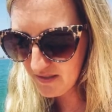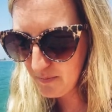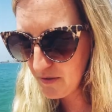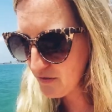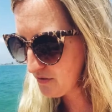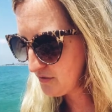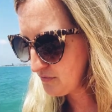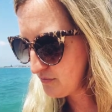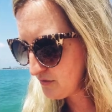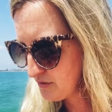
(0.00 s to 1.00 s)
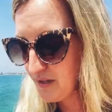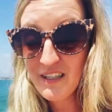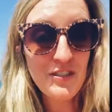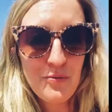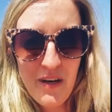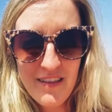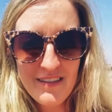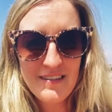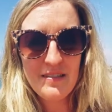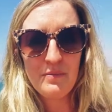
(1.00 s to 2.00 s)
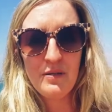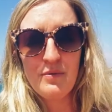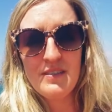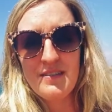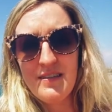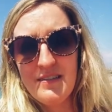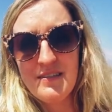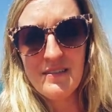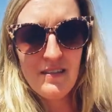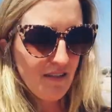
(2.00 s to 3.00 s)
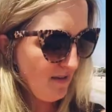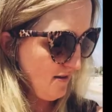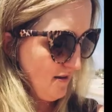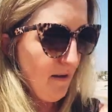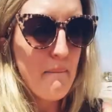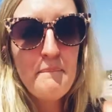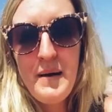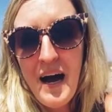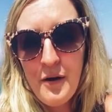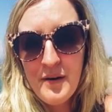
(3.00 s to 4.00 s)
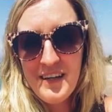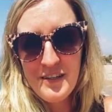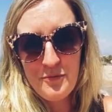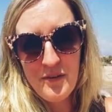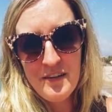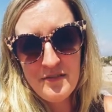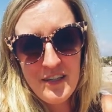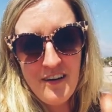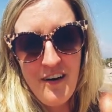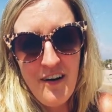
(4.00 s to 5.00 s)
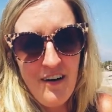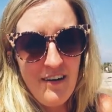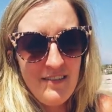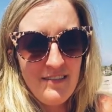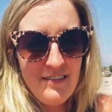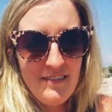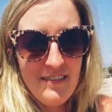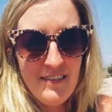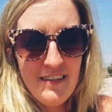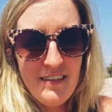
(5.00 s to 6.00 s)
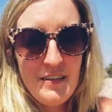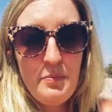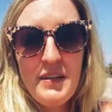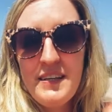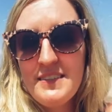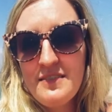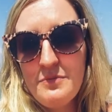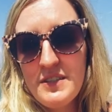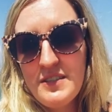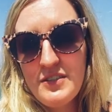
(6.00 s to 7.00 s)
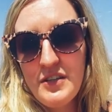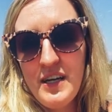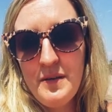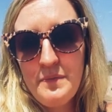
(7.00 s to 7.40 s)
spiritual director read this to me was this bowing in reverent awe, the place of mystery.